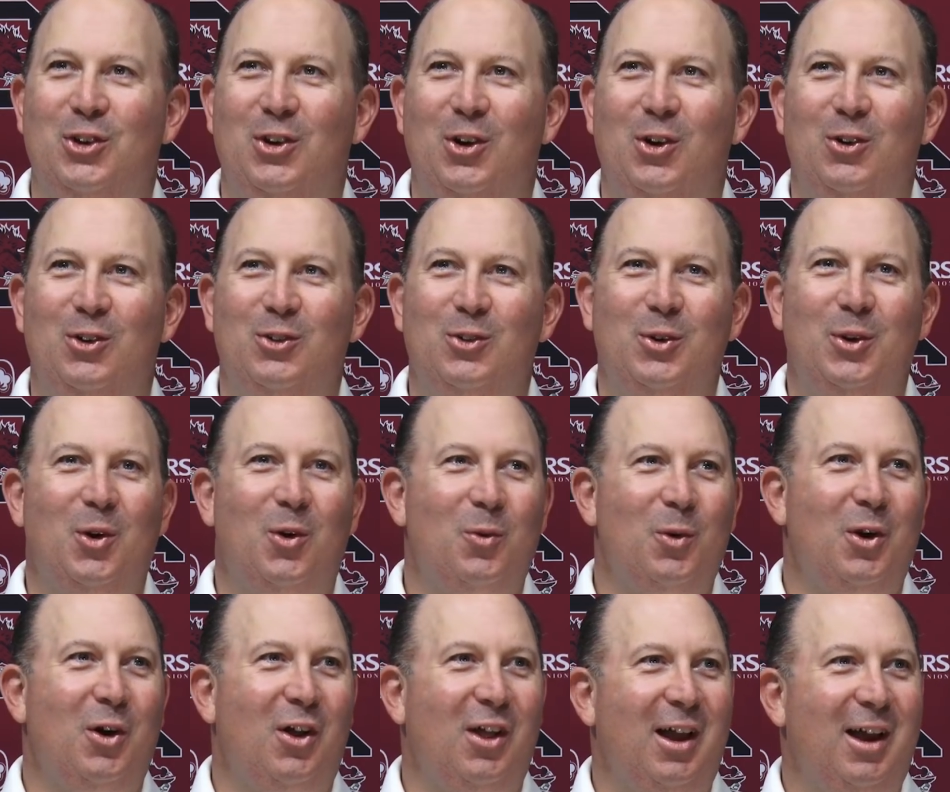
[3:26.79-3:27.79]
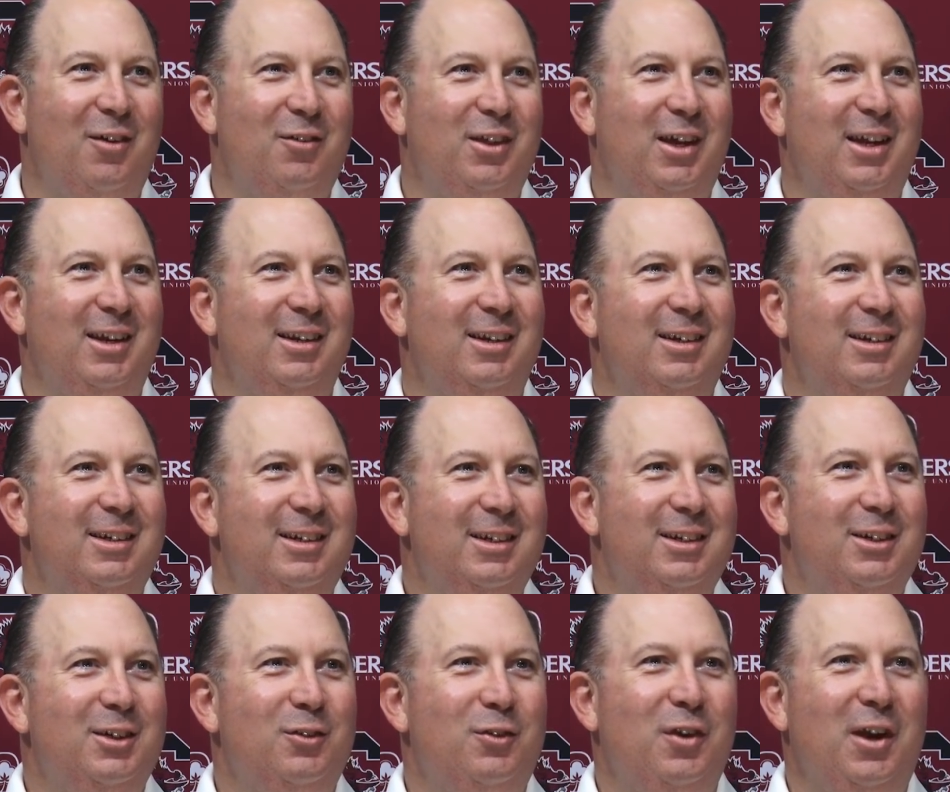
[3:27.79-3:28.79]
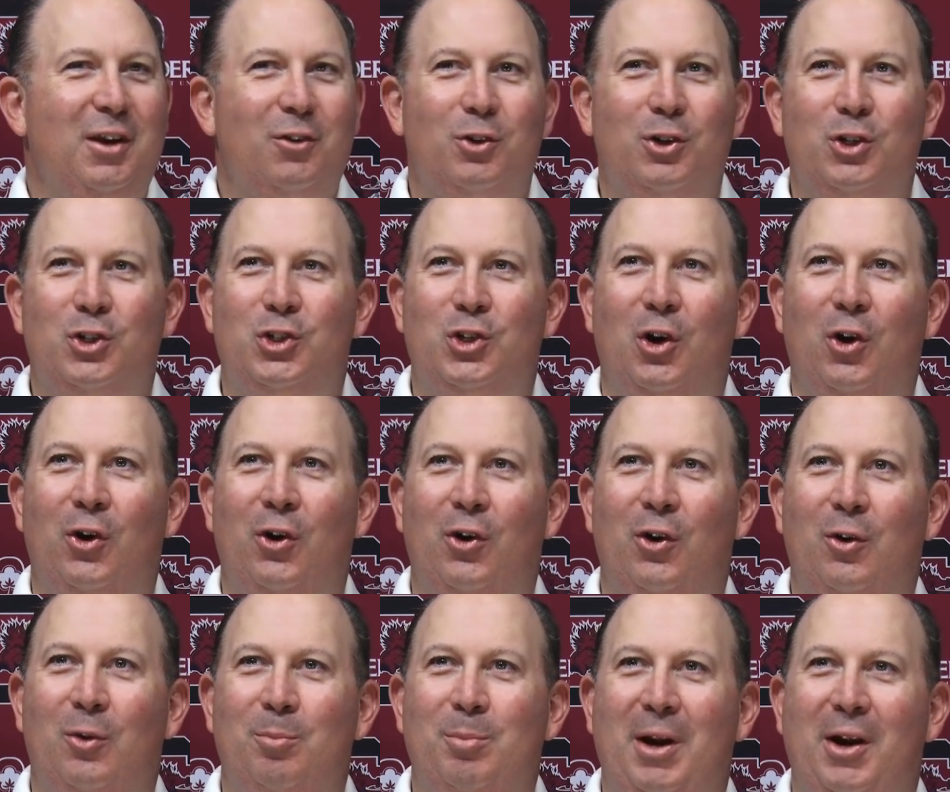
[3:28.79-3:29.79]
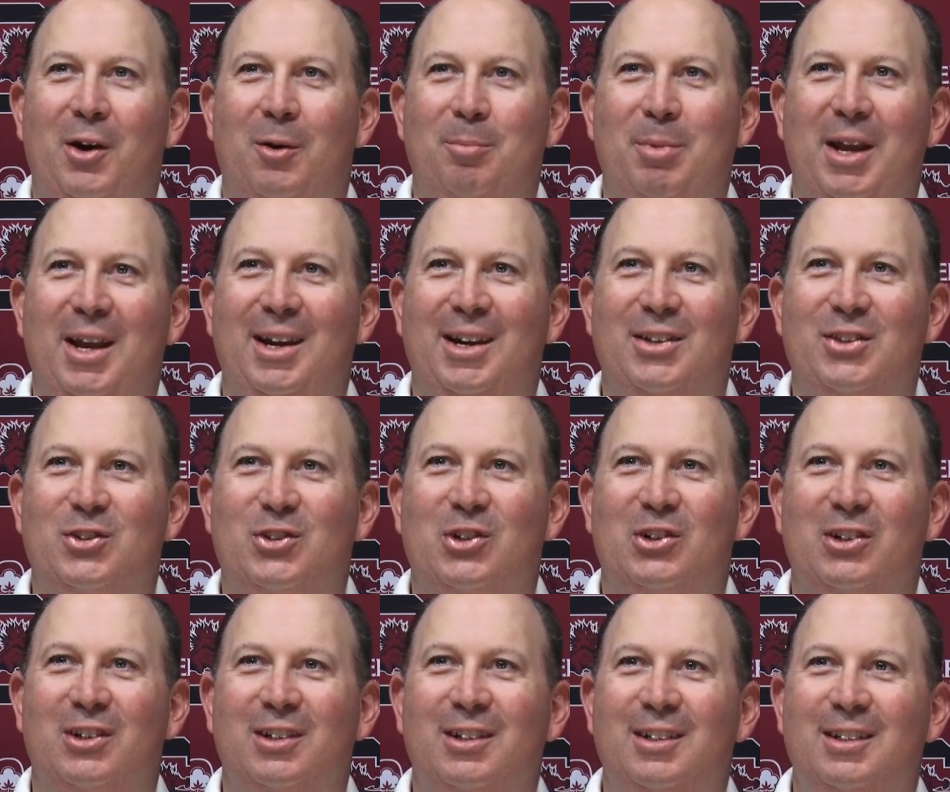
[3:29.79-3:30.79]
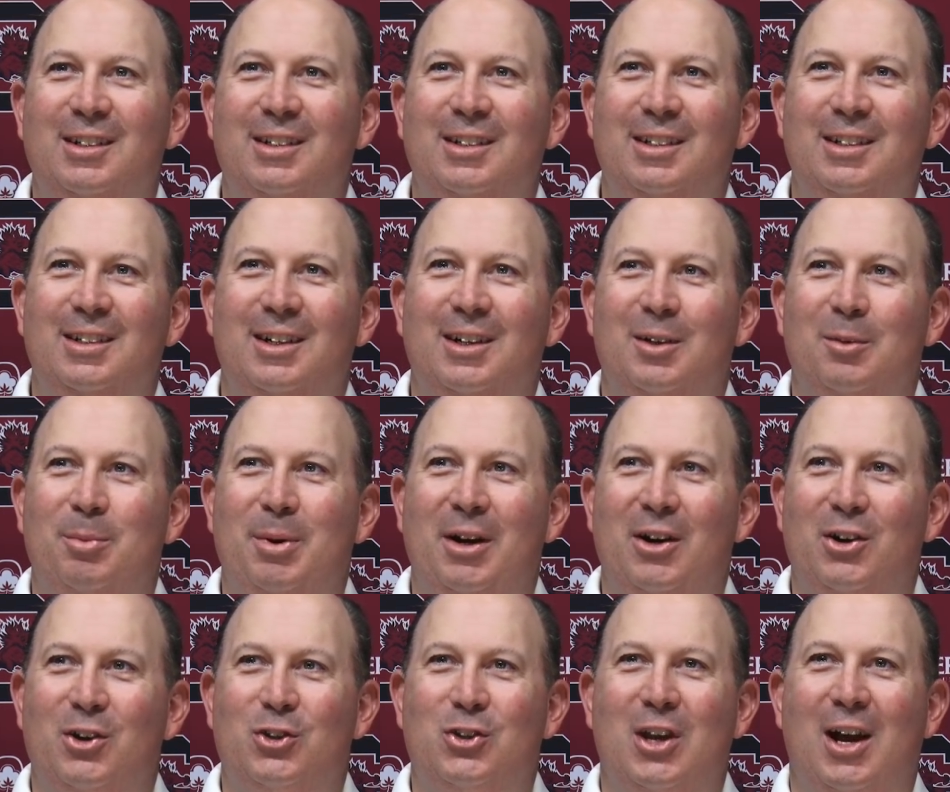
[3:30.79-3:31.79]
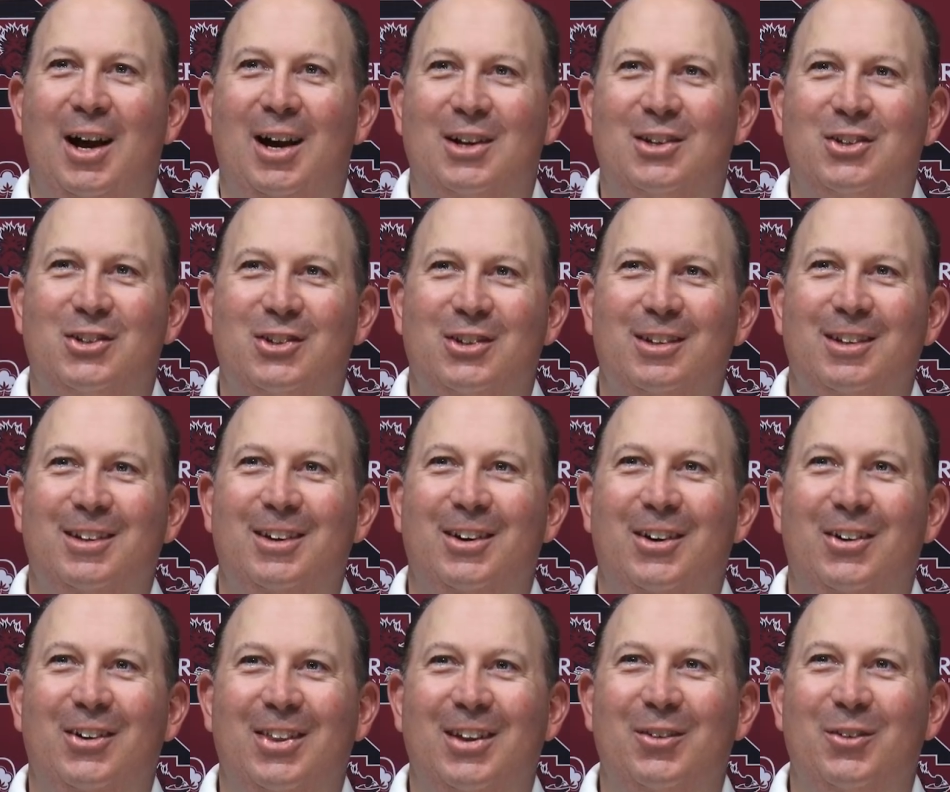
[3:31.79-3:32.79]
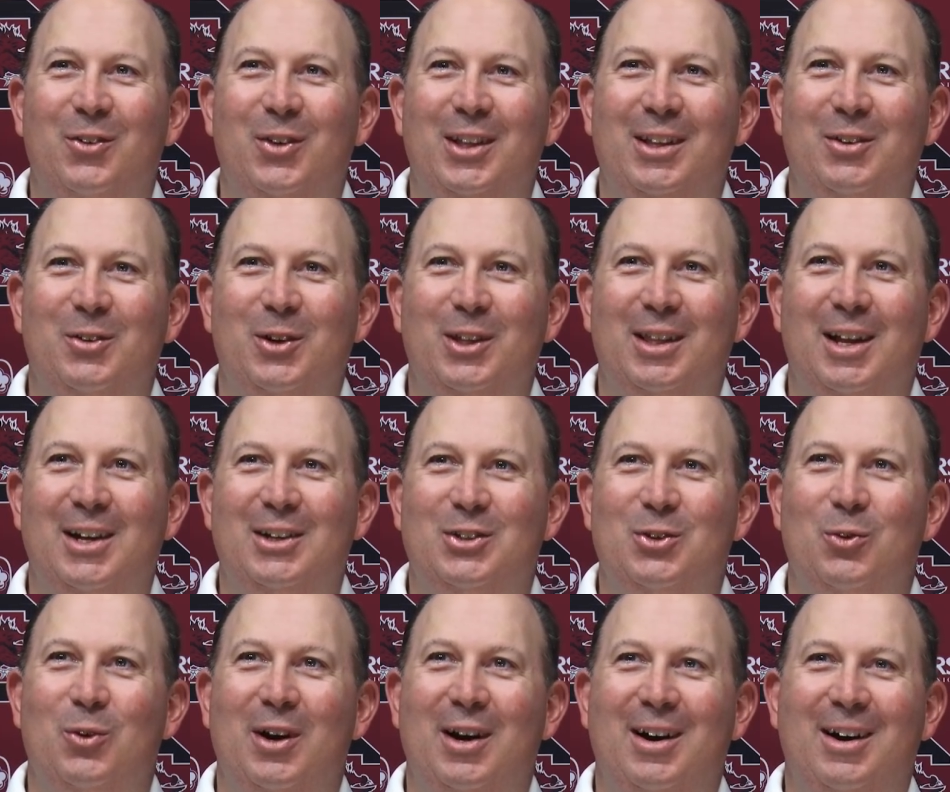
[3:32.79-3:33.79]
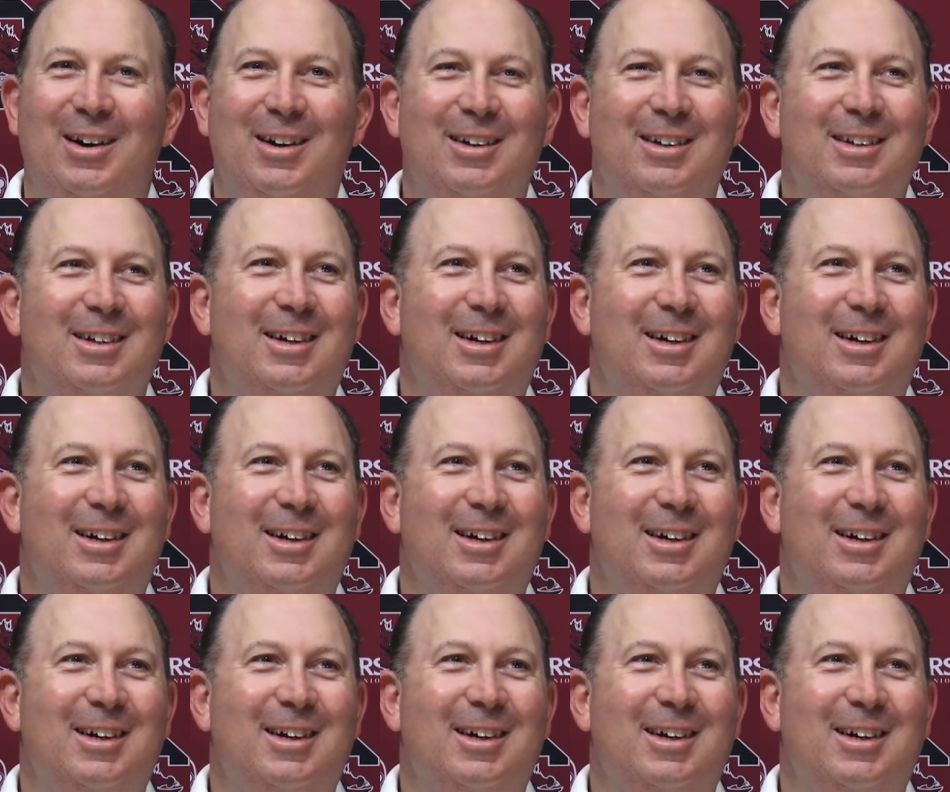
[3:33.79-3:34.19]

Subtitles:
You know, we all have that favorite shirt or pair of pants or pair of socks, you know, that we like to wear.